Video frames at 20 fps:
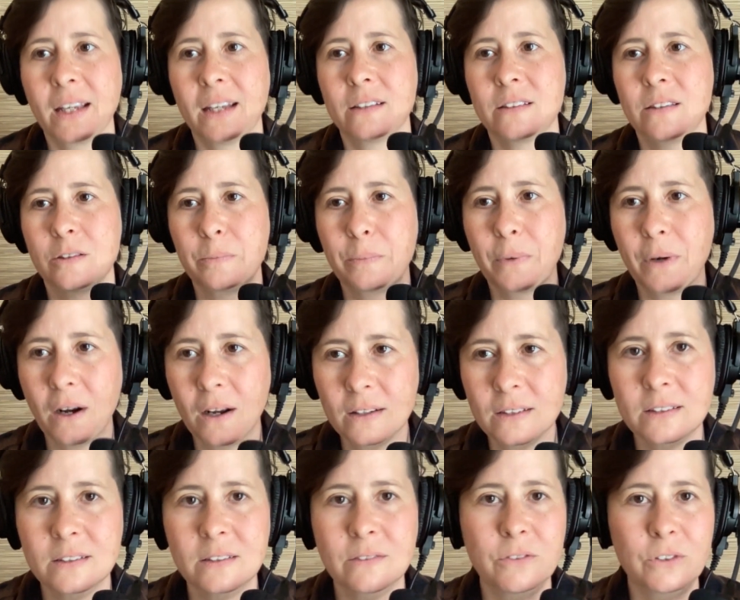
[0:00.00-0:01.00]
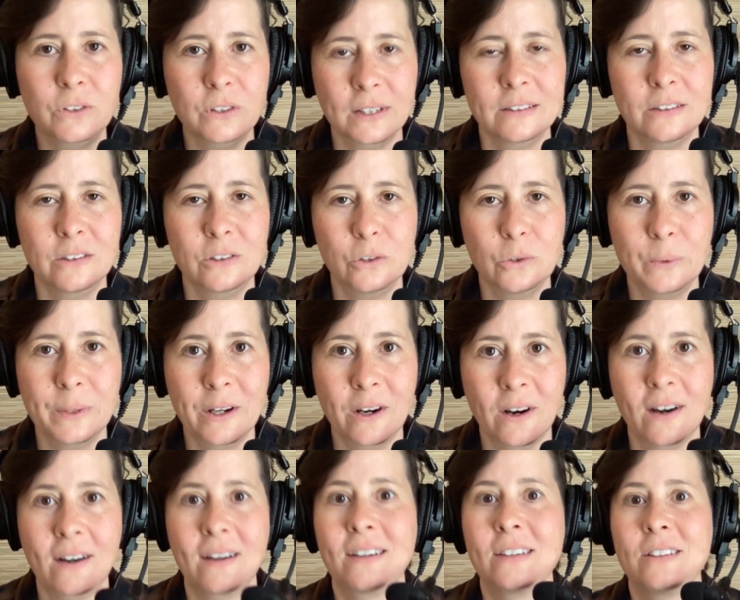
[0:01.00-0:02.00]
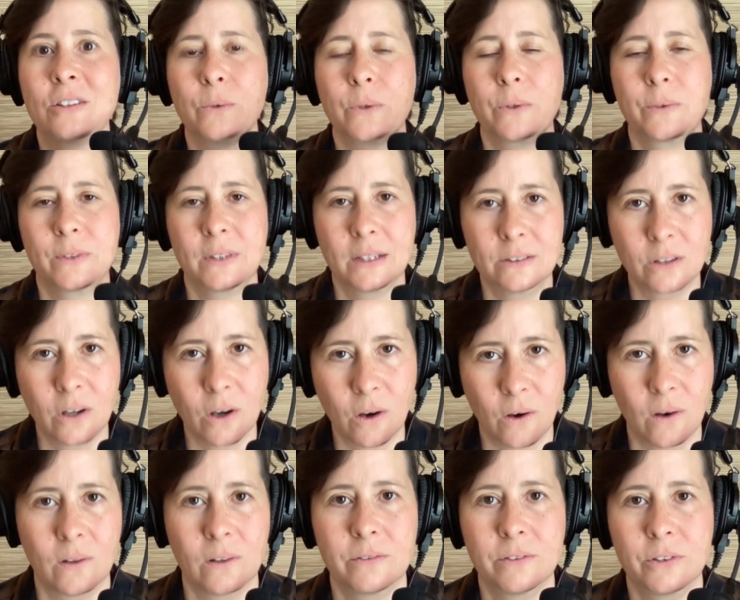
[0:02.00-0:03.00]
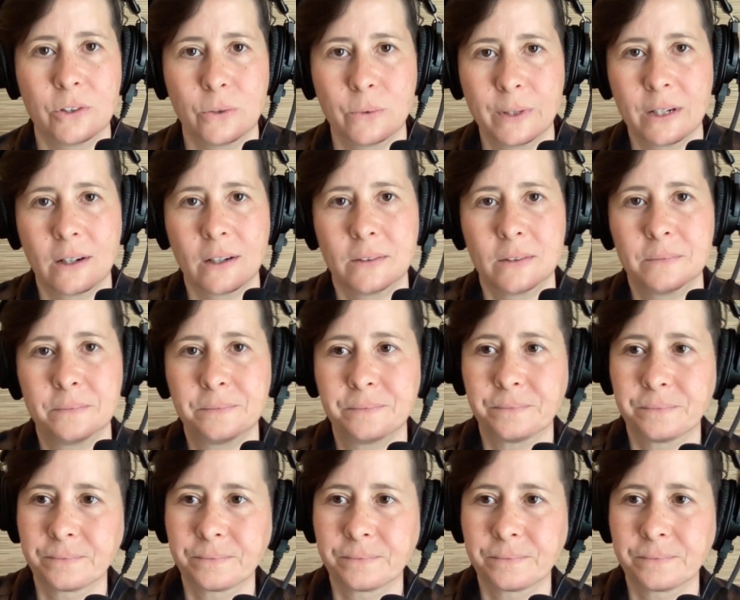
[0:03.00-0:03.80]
It's this process of realizing who we are until we realize all of who we are.